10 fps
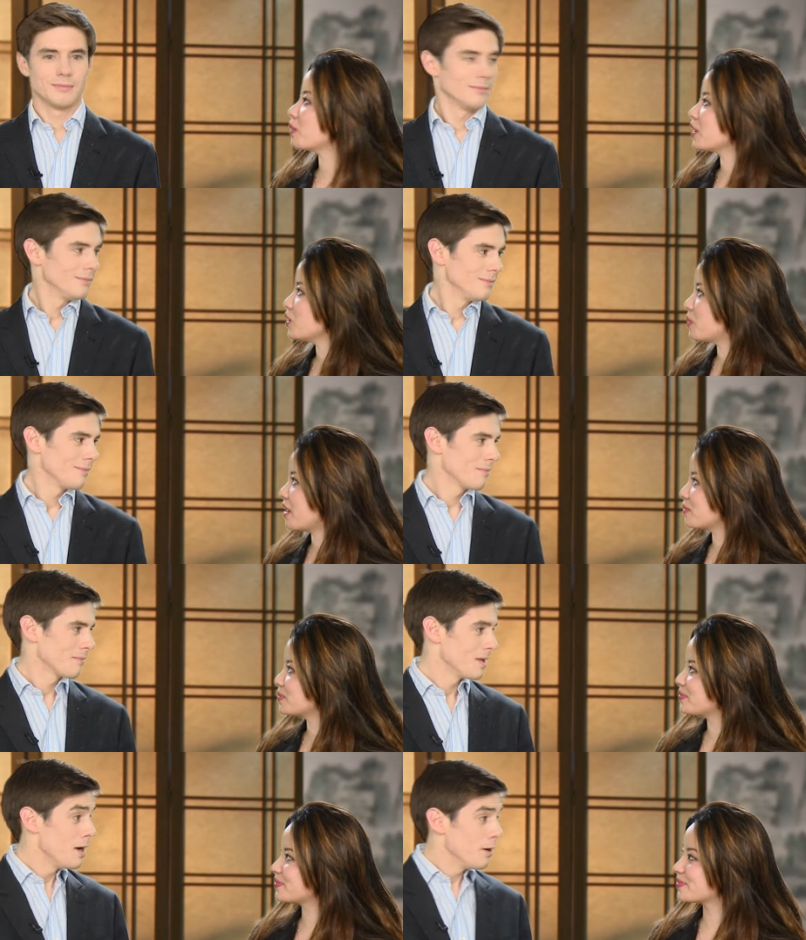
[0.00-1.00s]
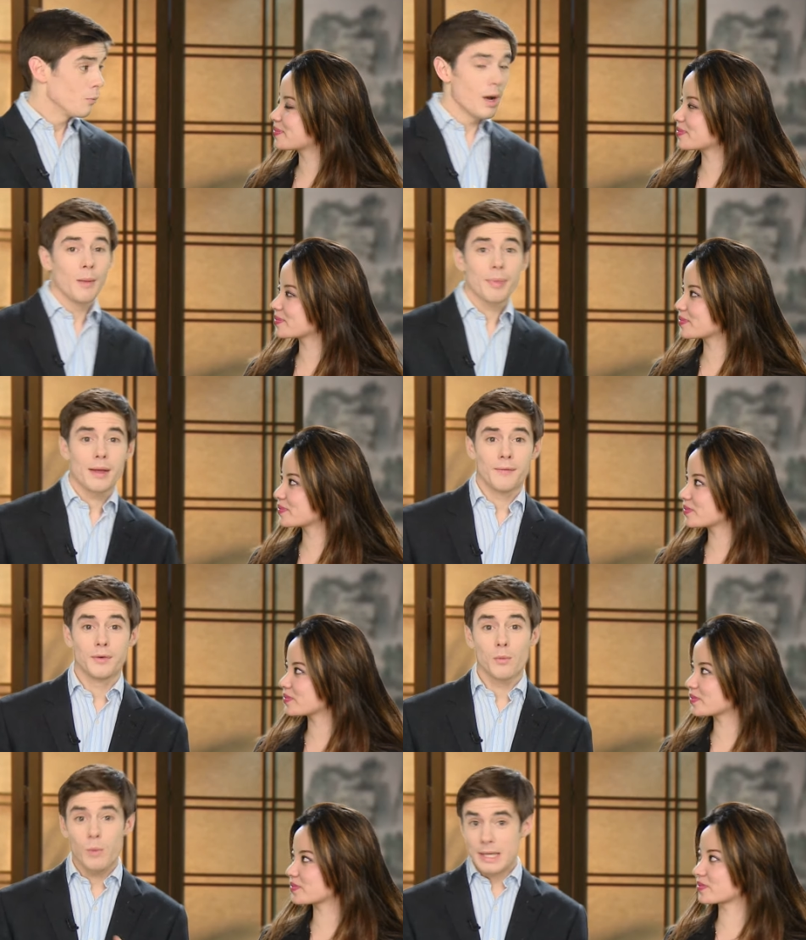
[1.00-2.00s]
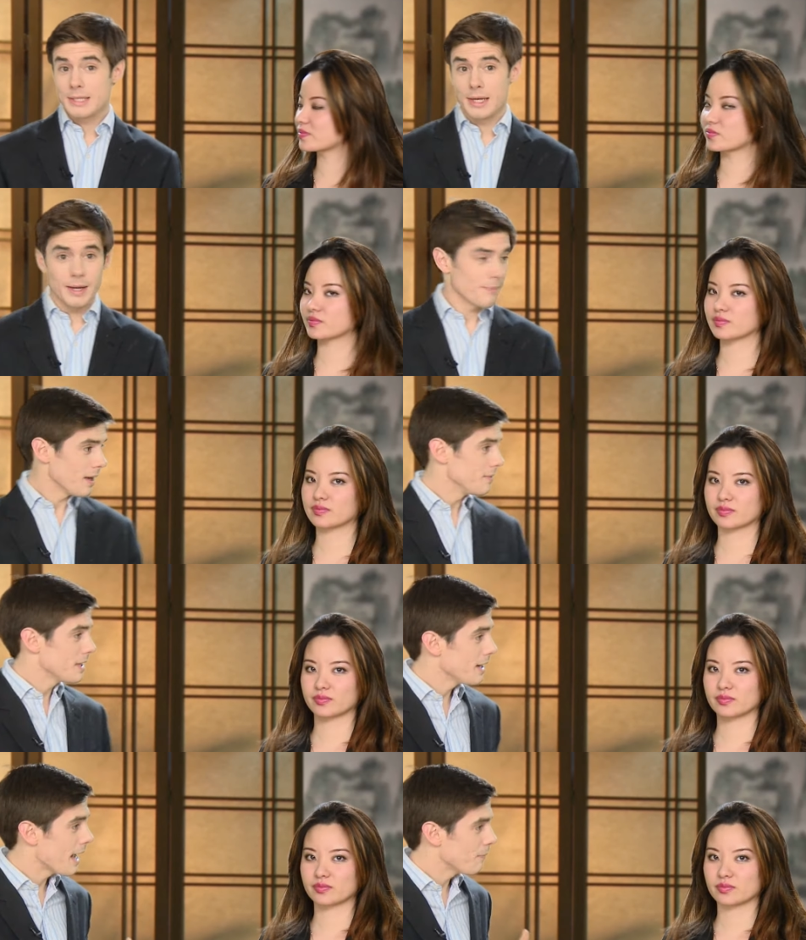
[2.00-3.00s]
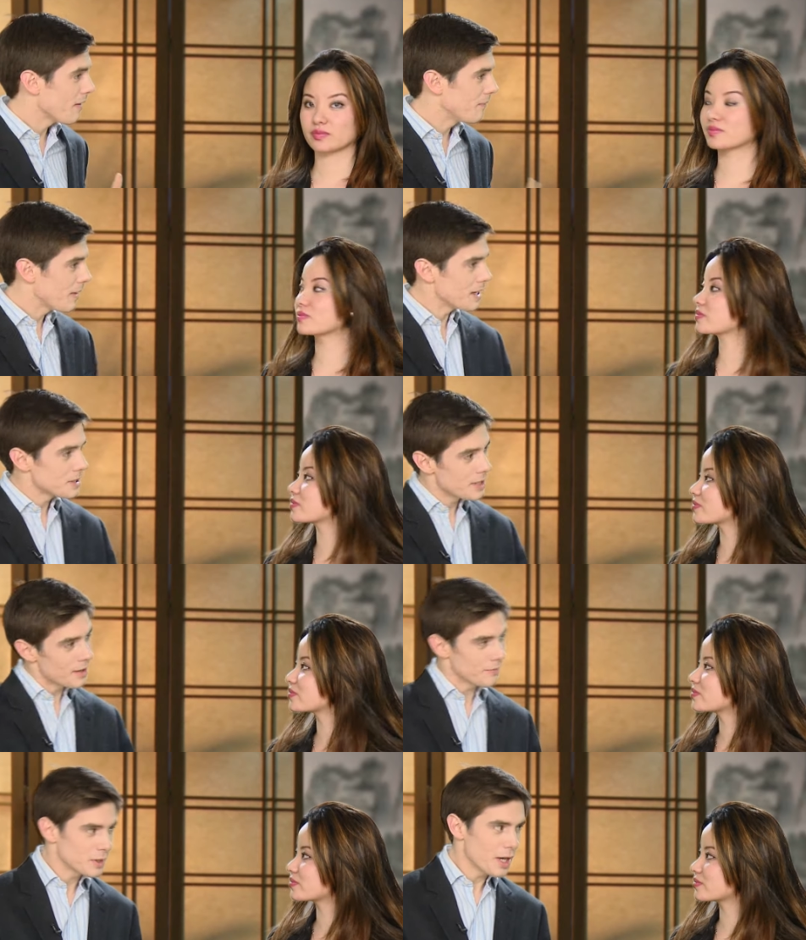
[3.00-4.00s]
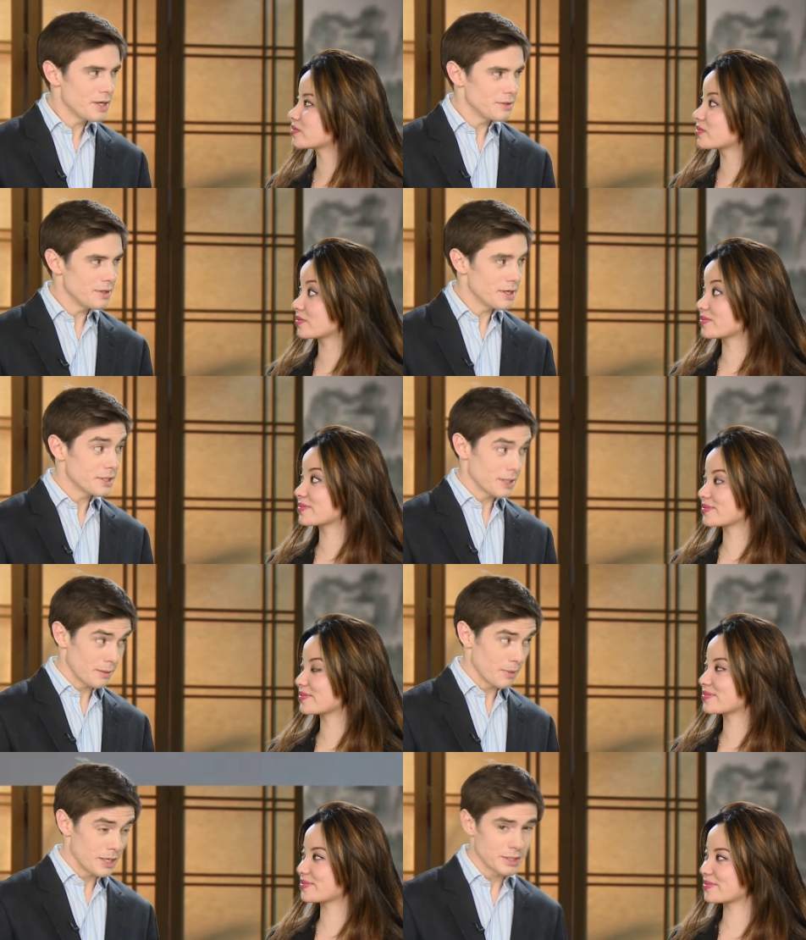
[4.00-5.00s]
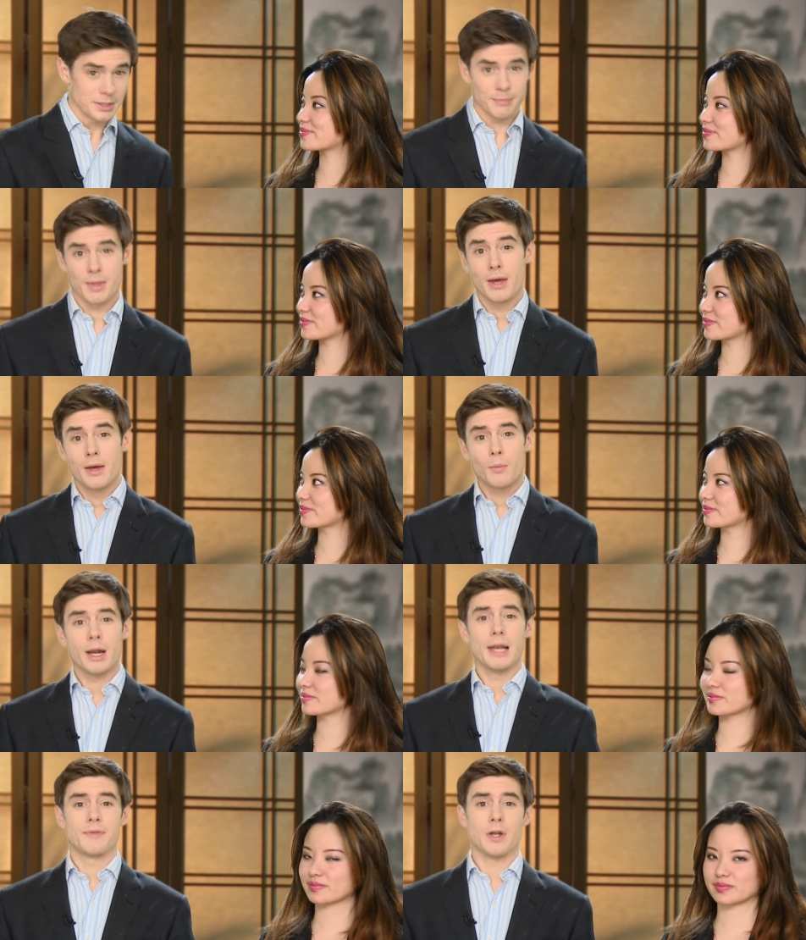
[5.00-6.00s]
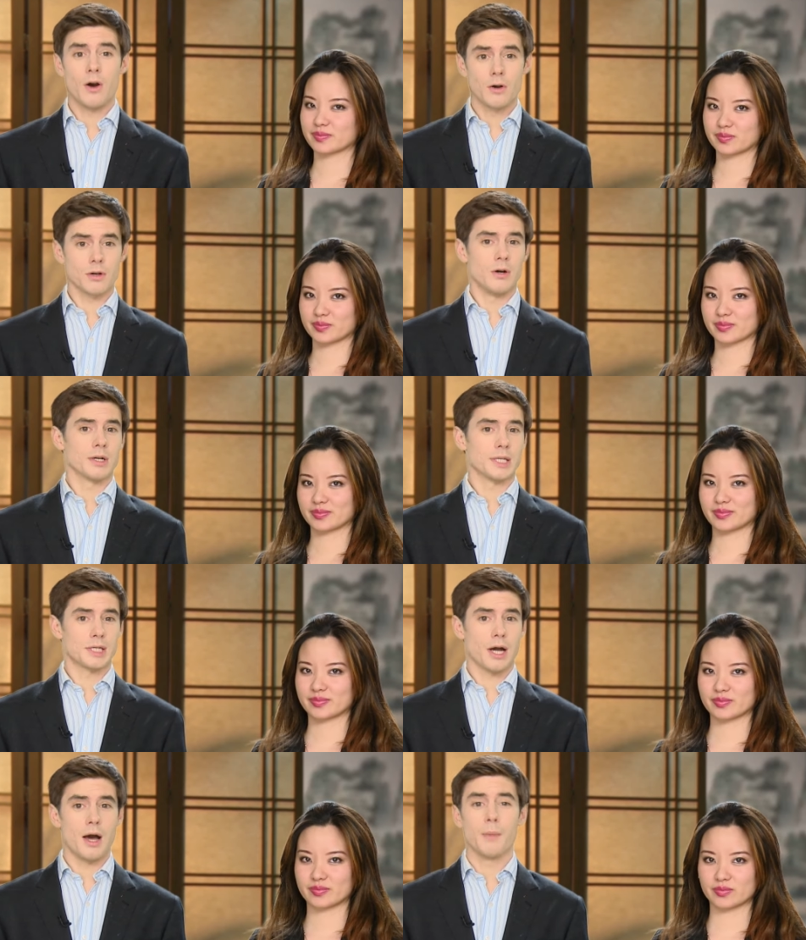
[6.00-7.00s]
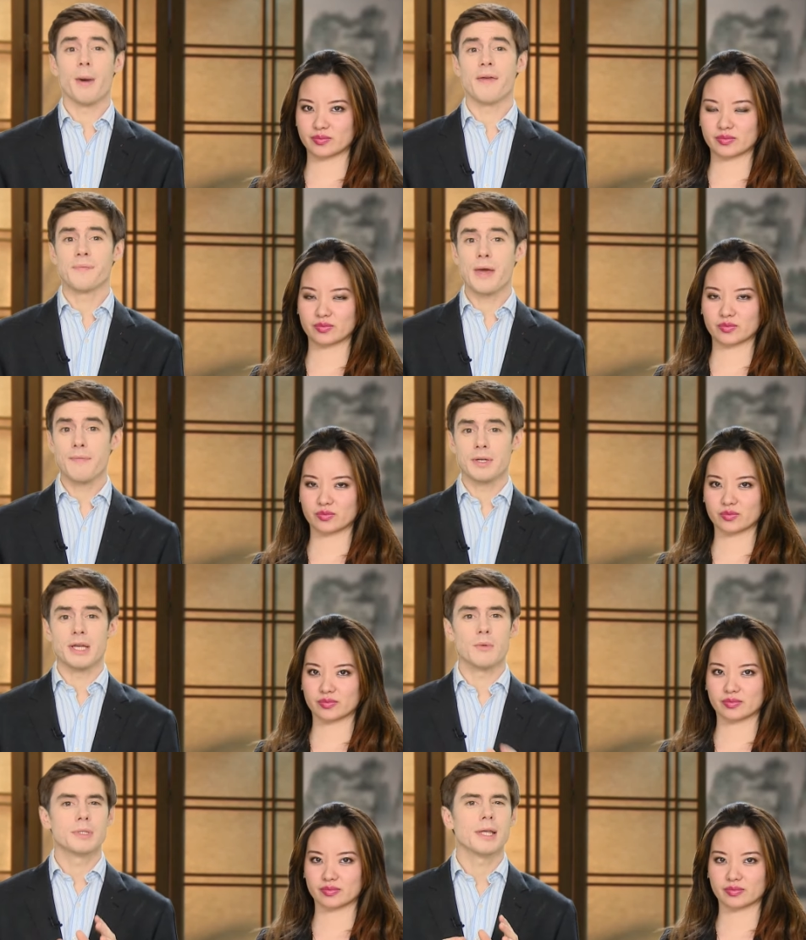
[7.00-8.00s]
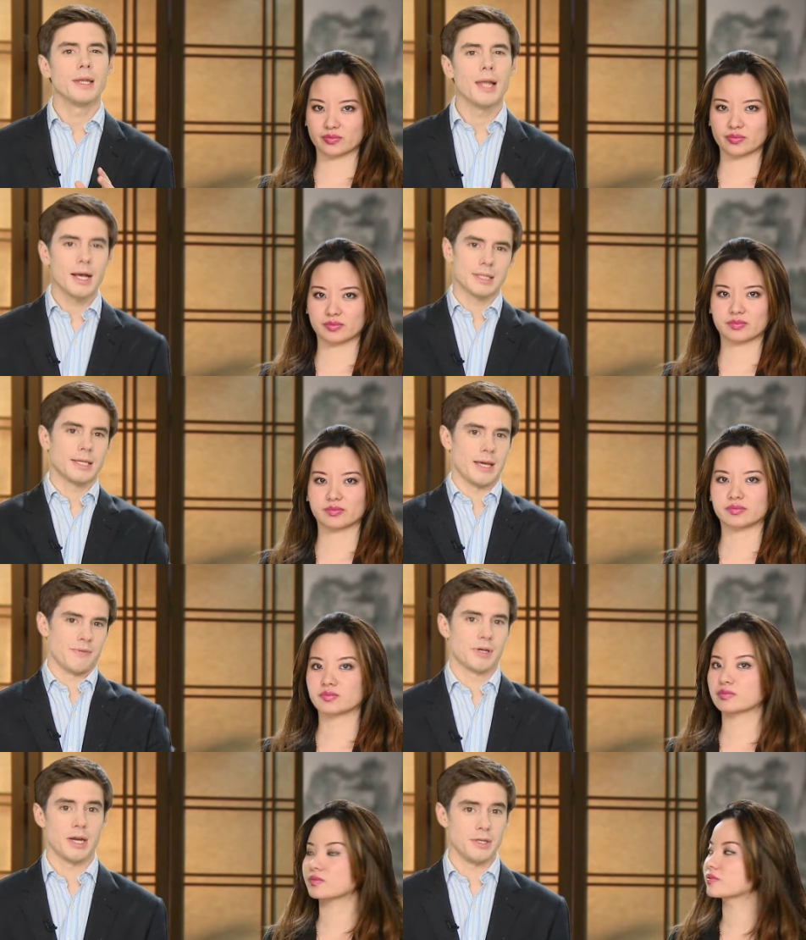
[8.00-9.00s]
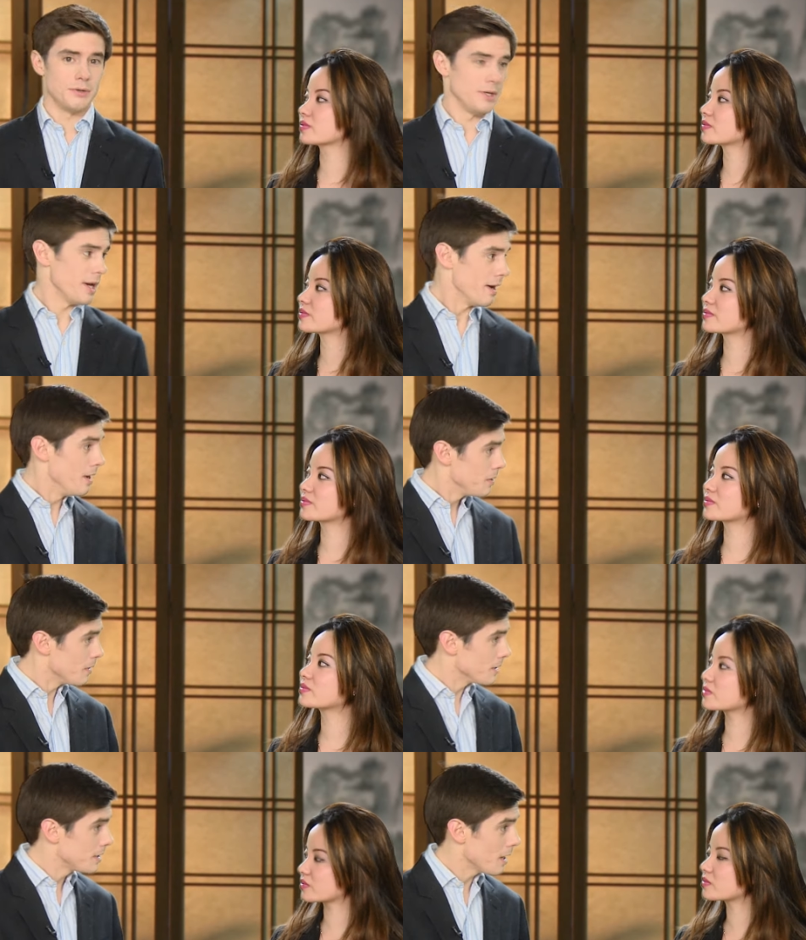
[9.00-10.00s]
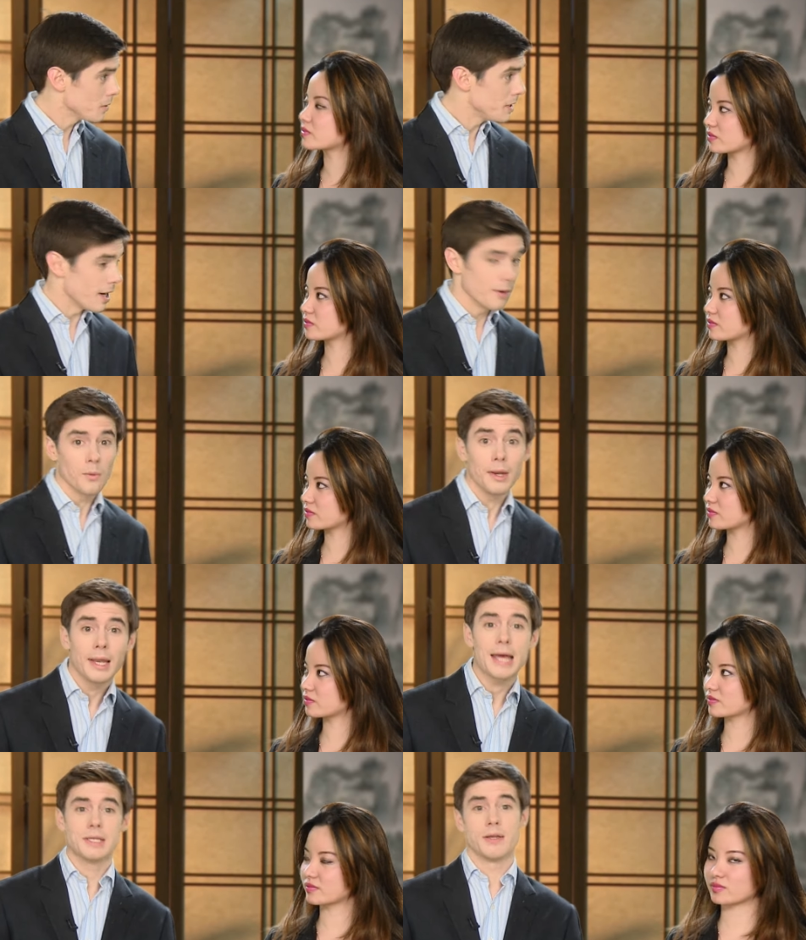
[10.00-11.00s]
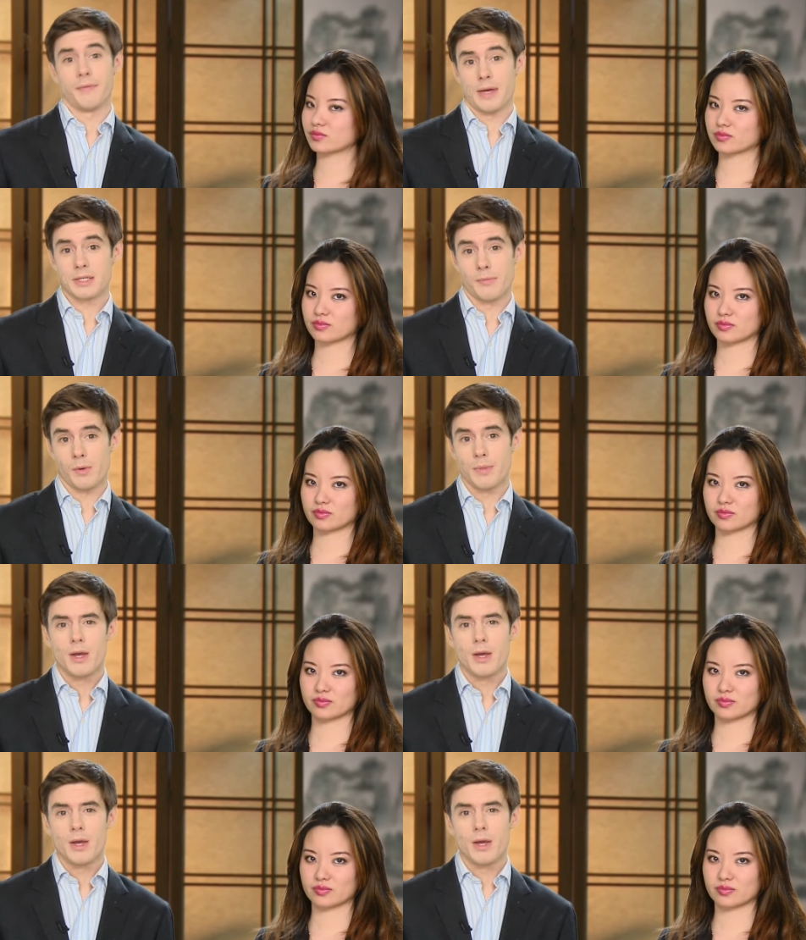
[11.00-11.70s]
Speaker 1: about you, Ben?
Speaker 2: Well, for a Westerner, I've certainly had my fair share of Chinese New Year celebrations. When I lived in Hong Kong as a child, my favorite day was the last day of Chinese New Year, Yuan Xiaojie, or Lantern Festival.